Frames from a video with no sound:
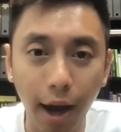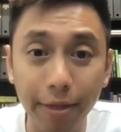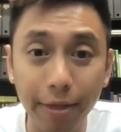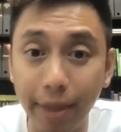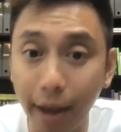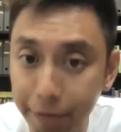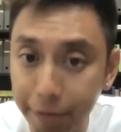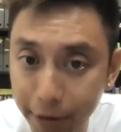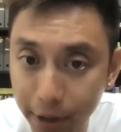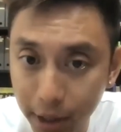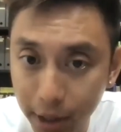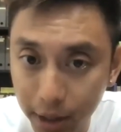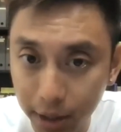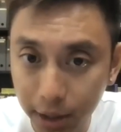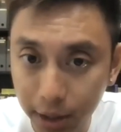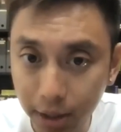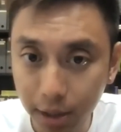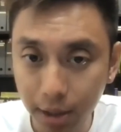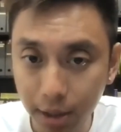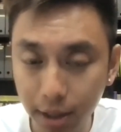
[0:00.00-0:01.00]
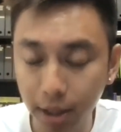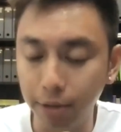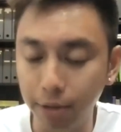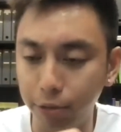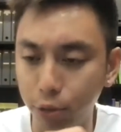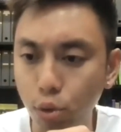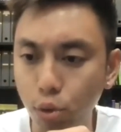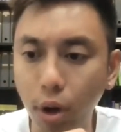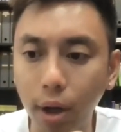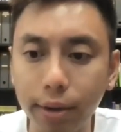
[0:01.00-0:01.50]
definitely if
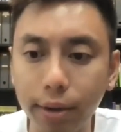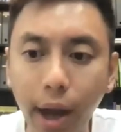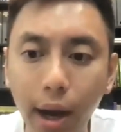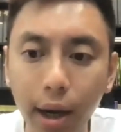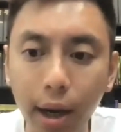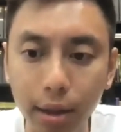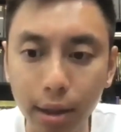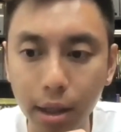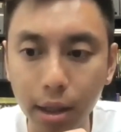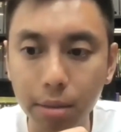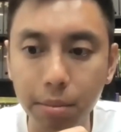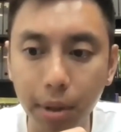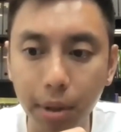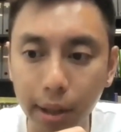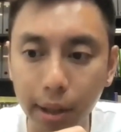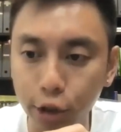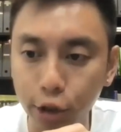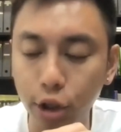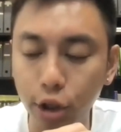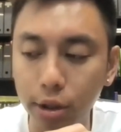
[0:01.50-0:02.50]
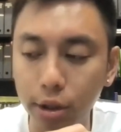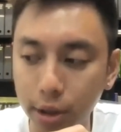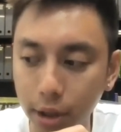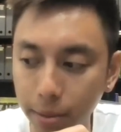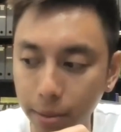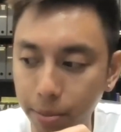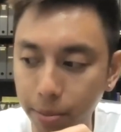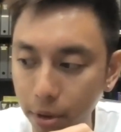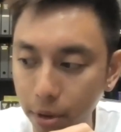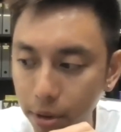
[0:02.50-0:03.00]
you are targeting Malaysia and
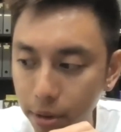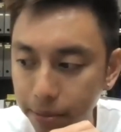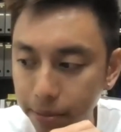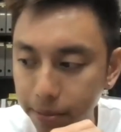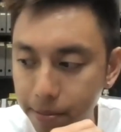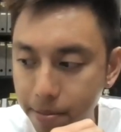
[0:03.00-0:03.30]
Singapore,